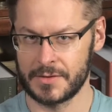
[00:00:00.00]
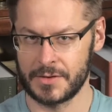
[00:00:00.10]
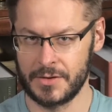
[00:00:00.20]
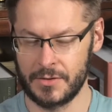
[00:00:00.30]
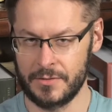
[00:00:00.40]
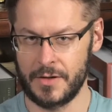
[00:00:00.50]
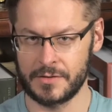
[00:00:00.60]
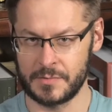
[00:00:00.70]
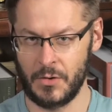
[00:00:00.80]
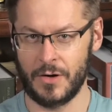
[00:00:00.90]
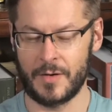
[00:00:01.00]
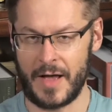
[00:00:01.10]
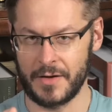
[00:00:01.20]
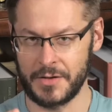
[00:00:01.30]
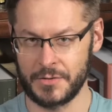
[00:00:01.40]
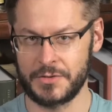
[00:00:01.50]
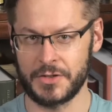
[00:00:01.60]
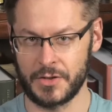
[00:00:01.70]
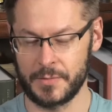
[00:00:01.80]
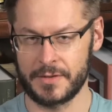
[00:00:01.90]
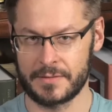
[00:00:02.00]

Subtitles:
Who knows more about YouTube?